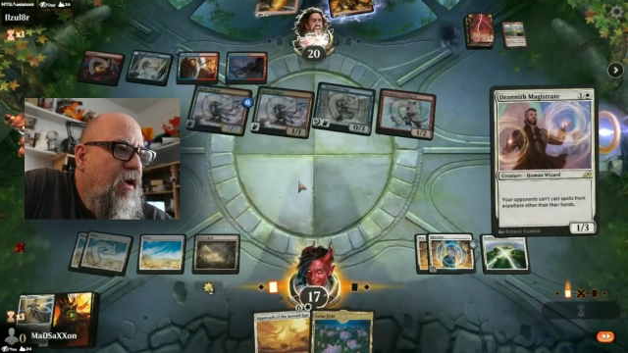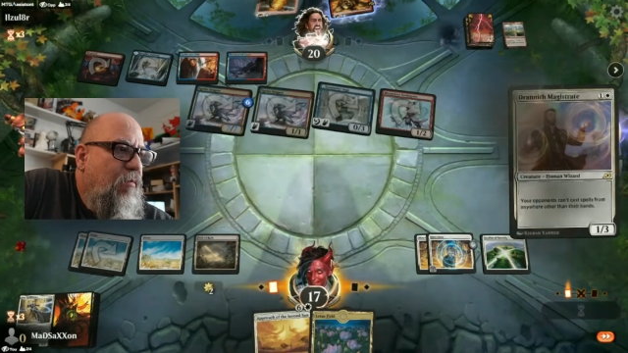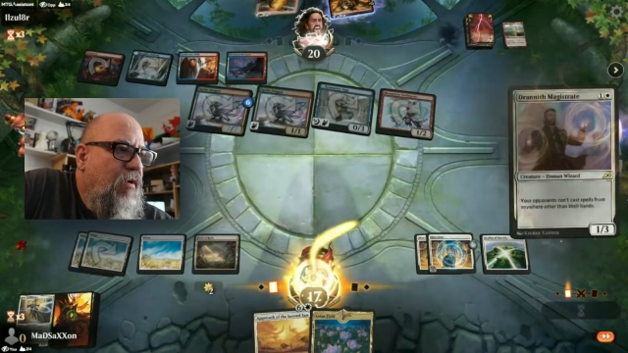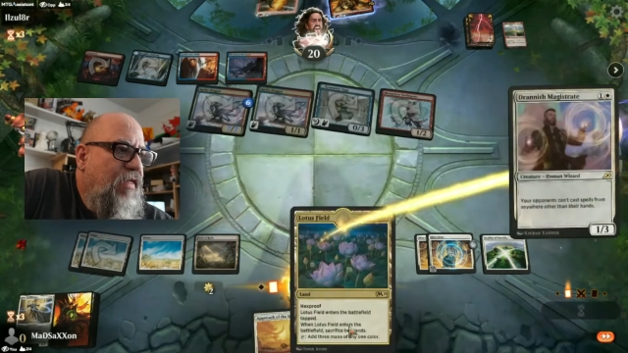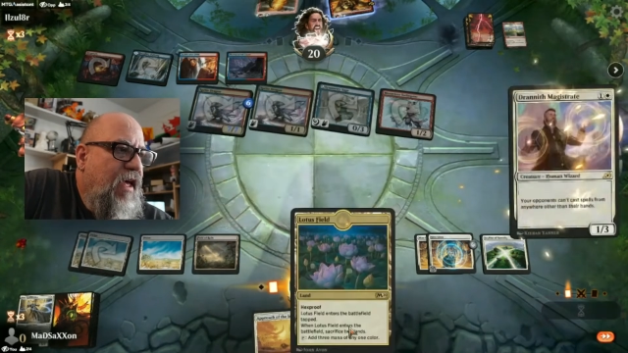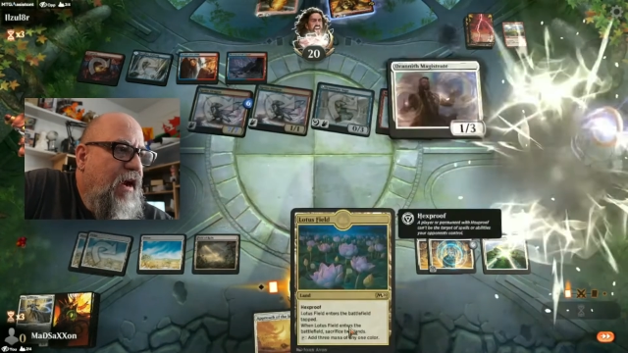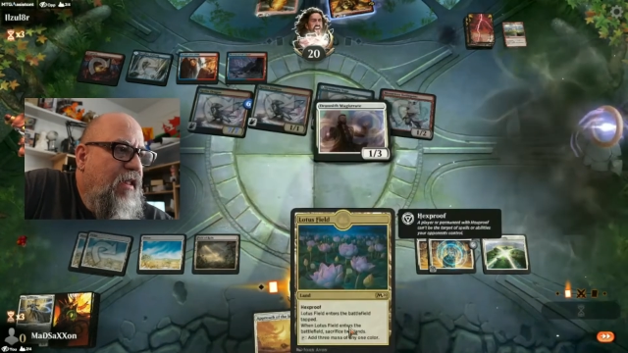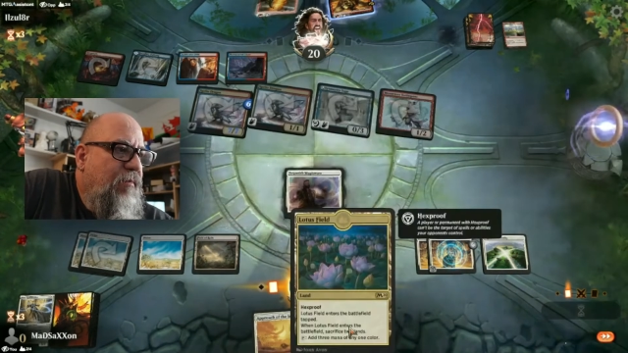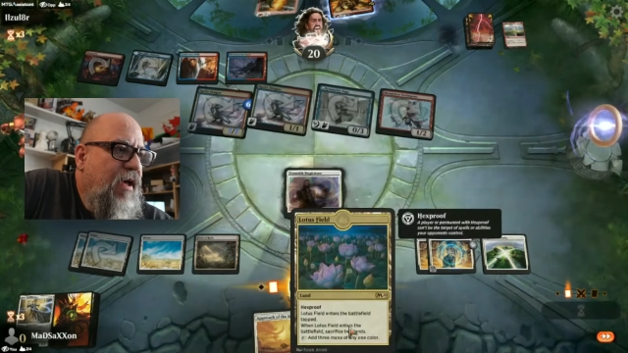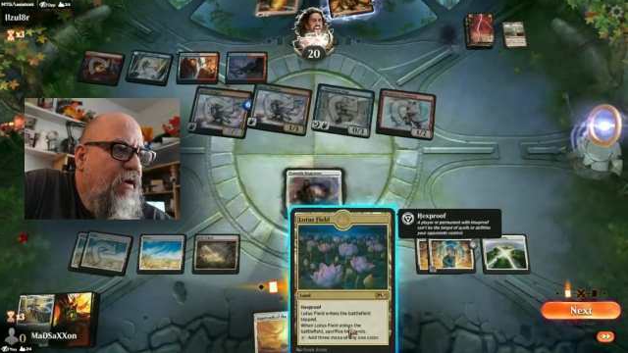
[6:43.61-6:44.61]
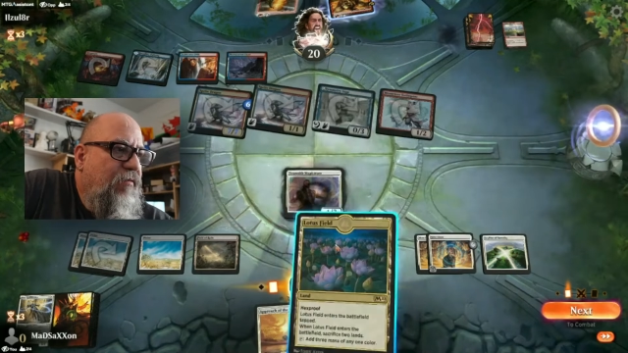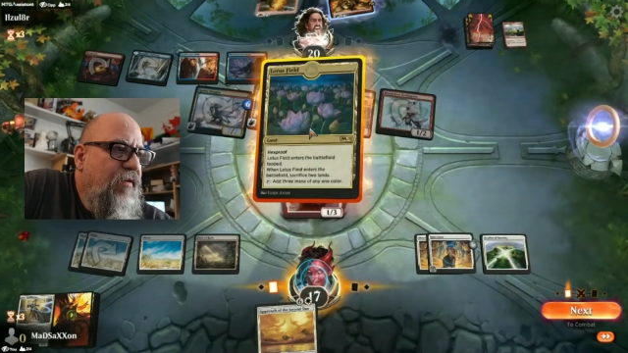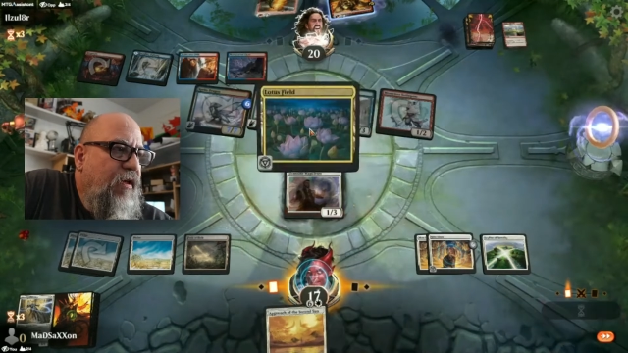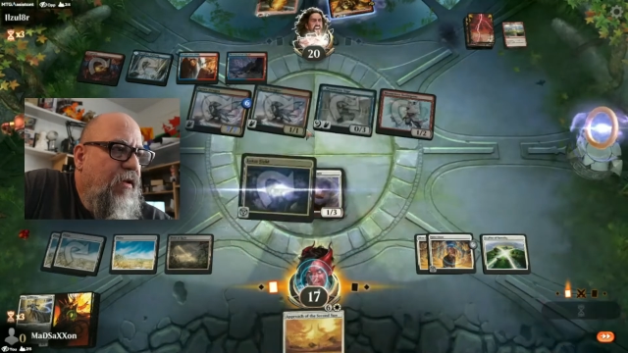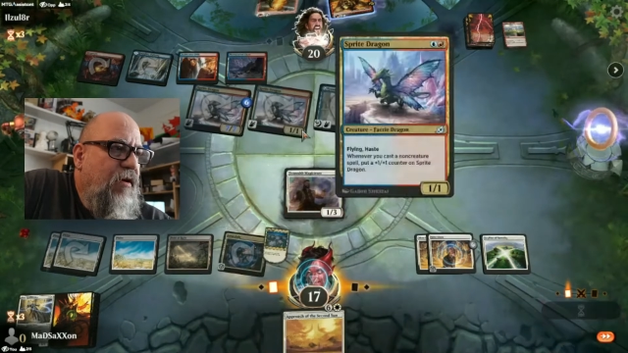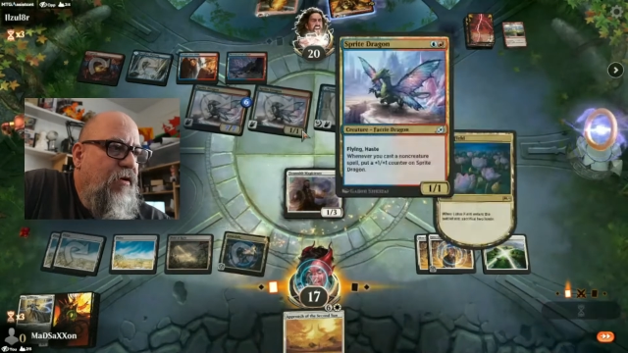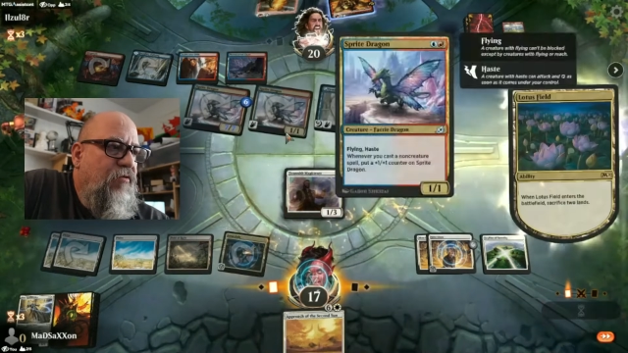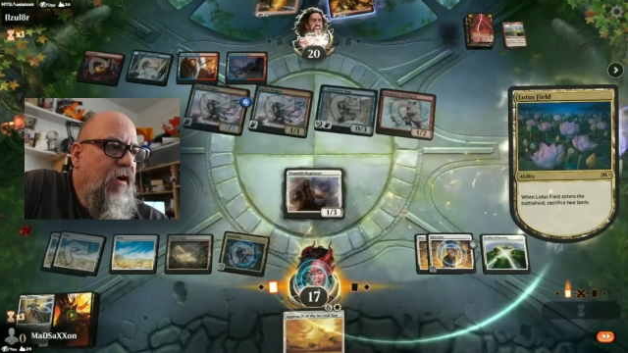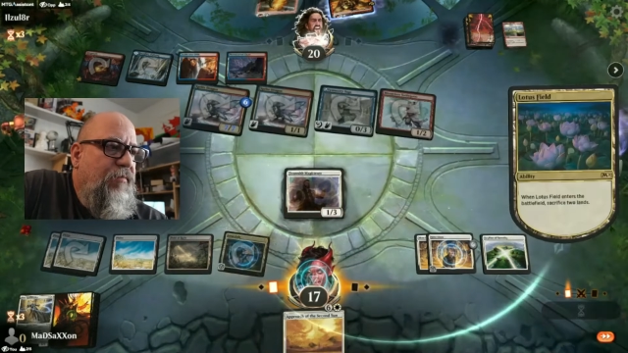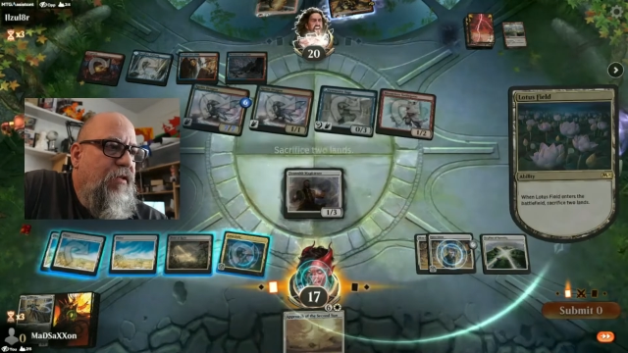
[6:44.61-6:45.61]
I'll put that on the battlefield,
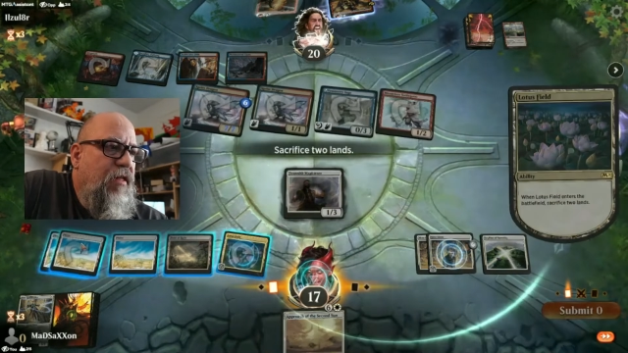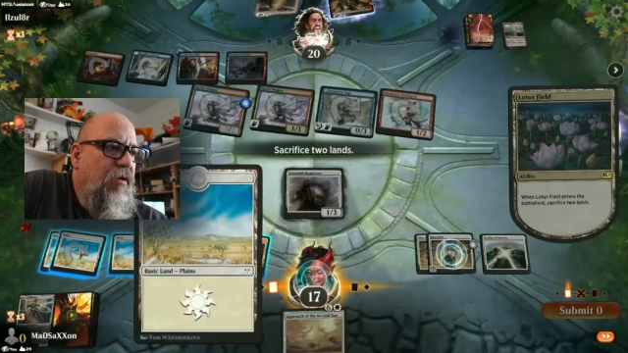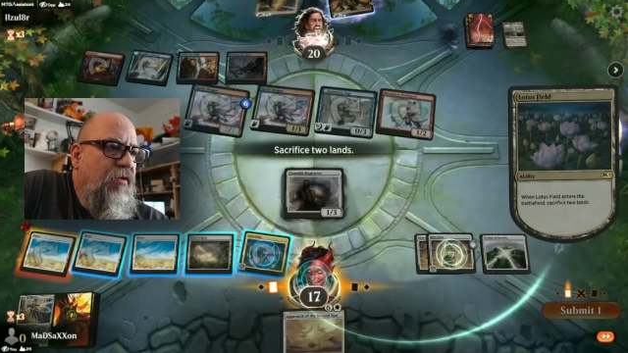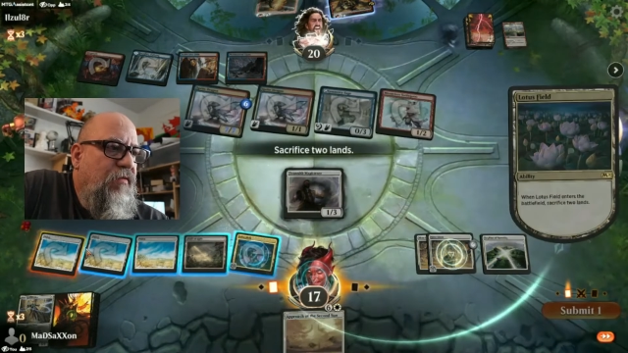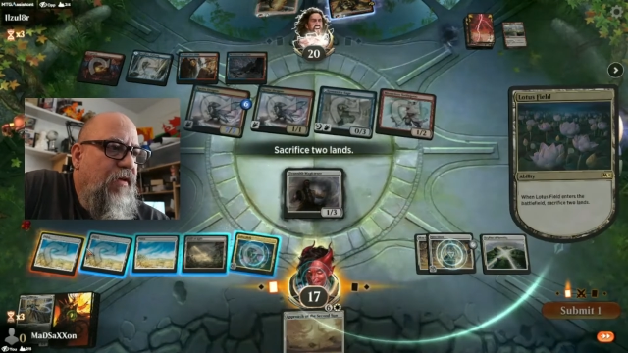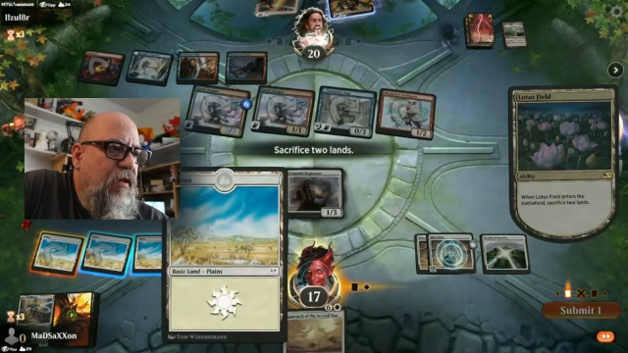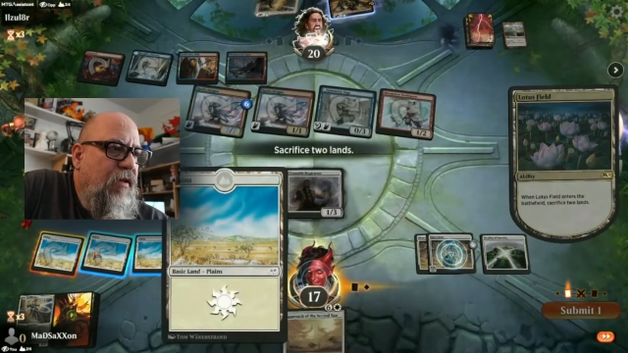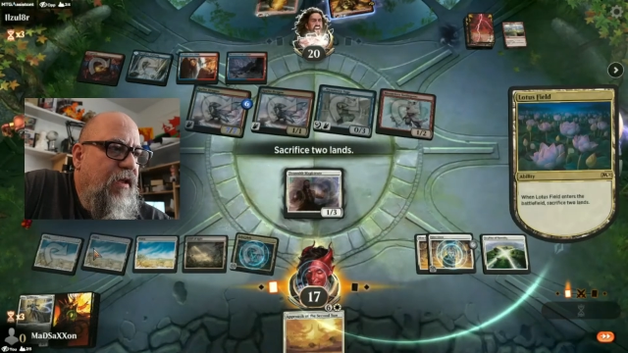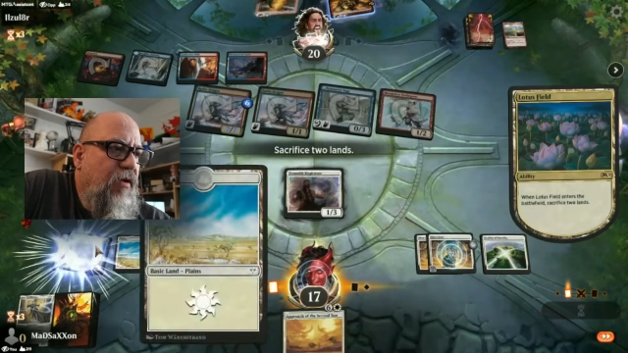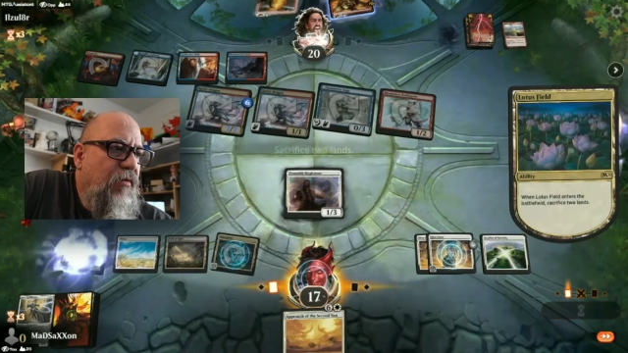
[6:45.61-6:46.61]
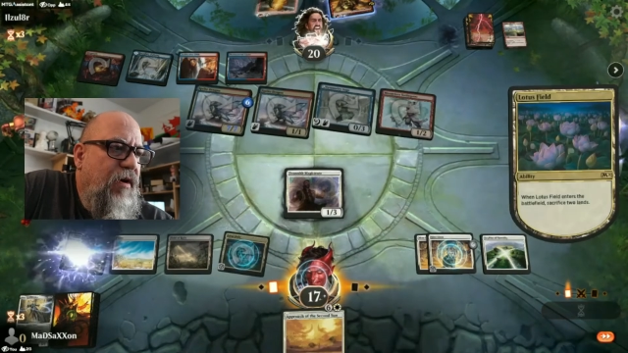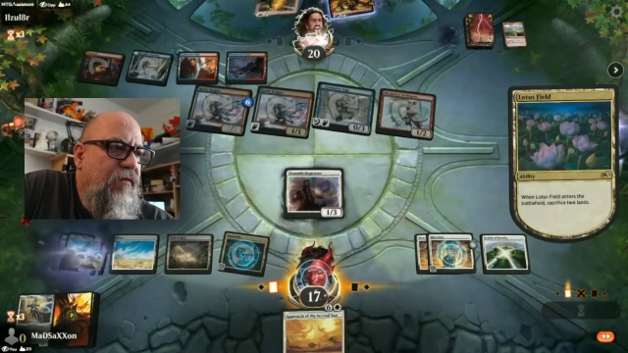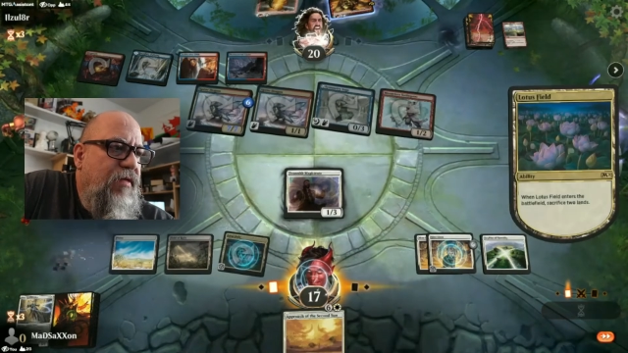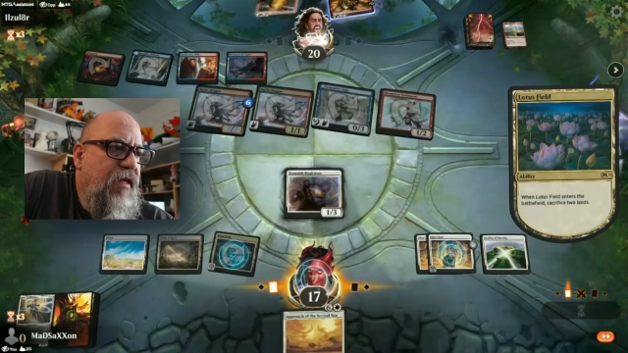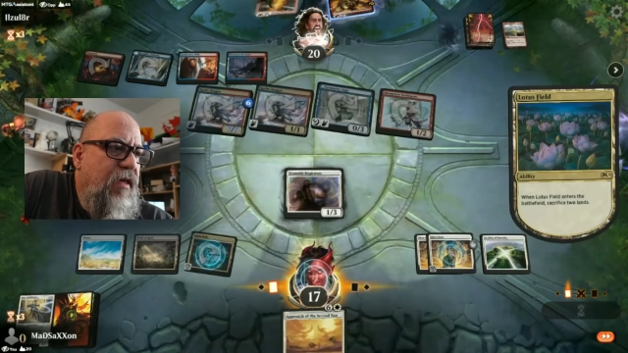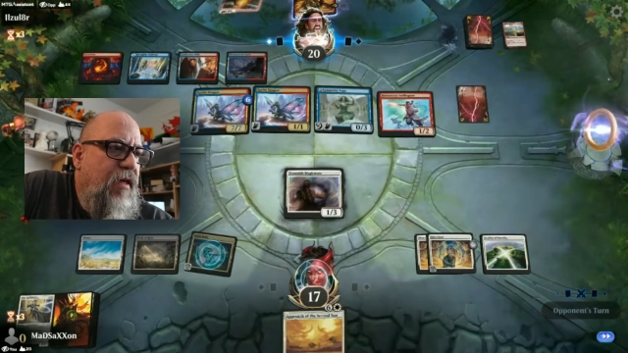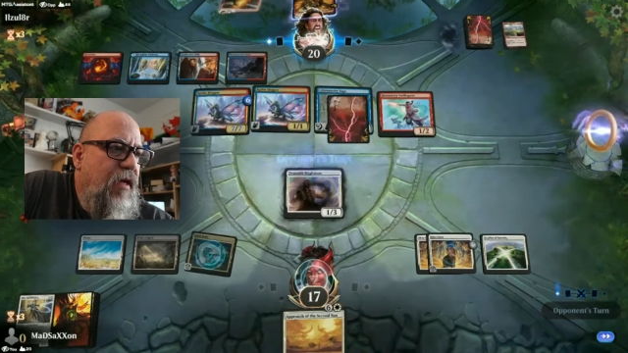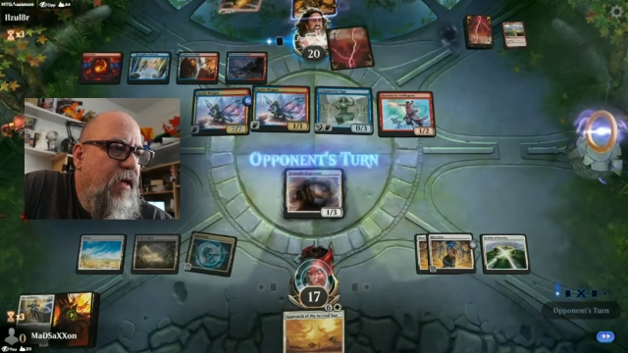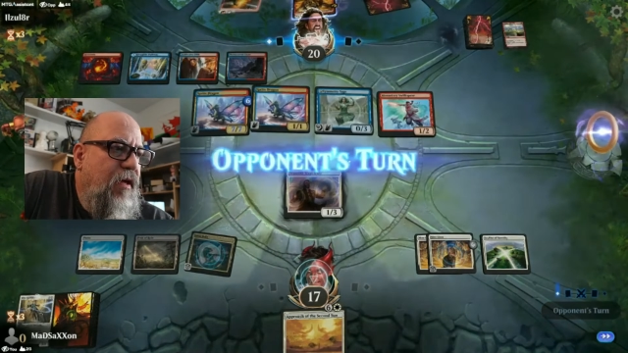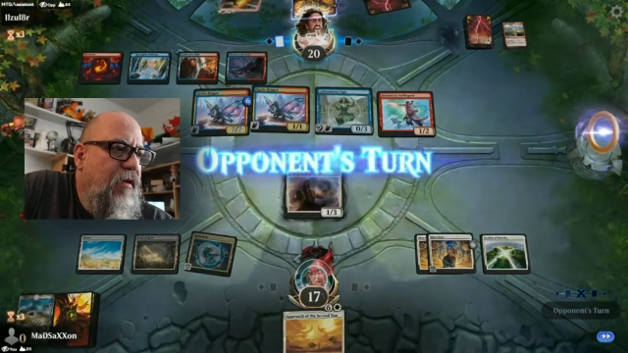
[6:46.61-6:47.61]
drop the Lotus Field, get rid of
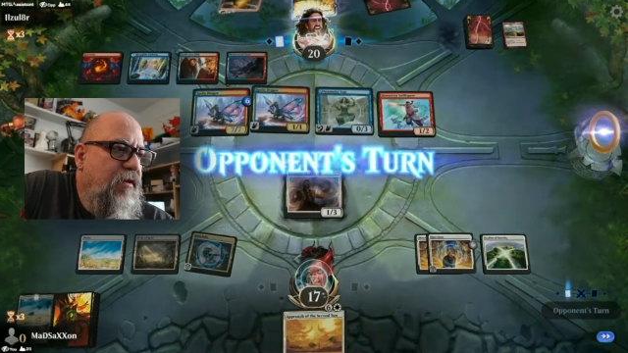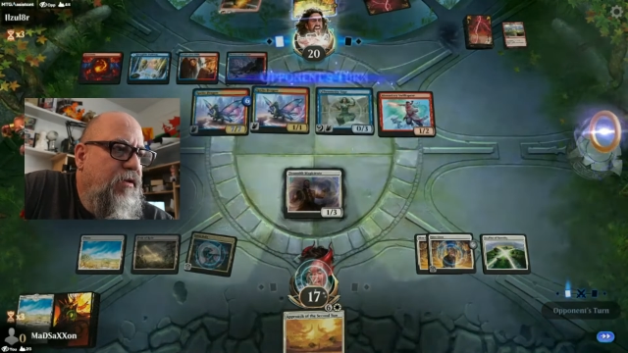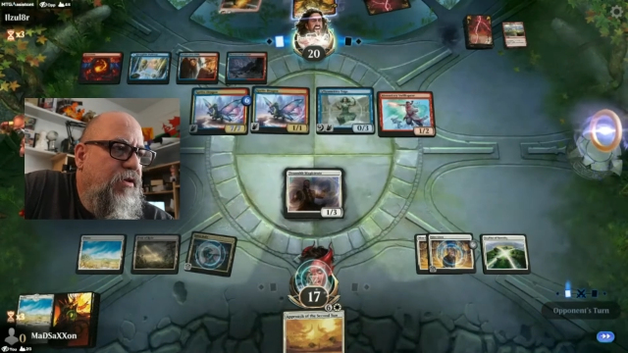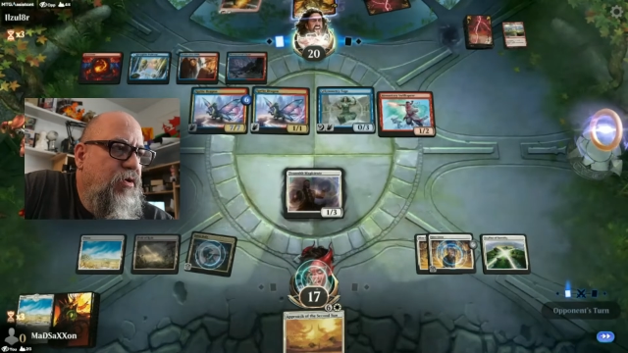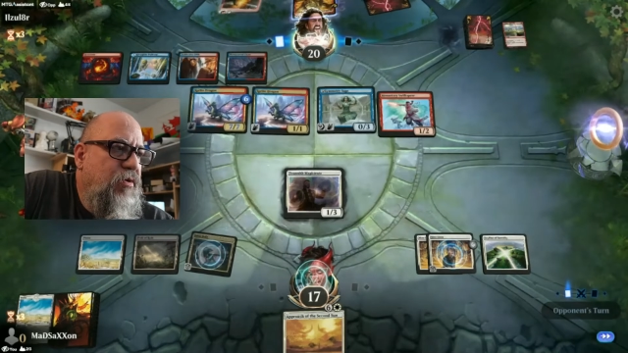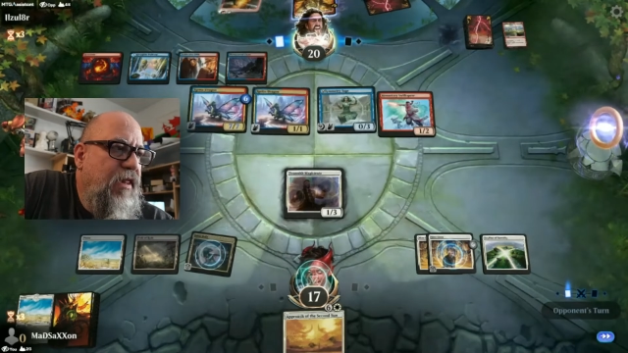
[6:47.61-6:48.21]
the 2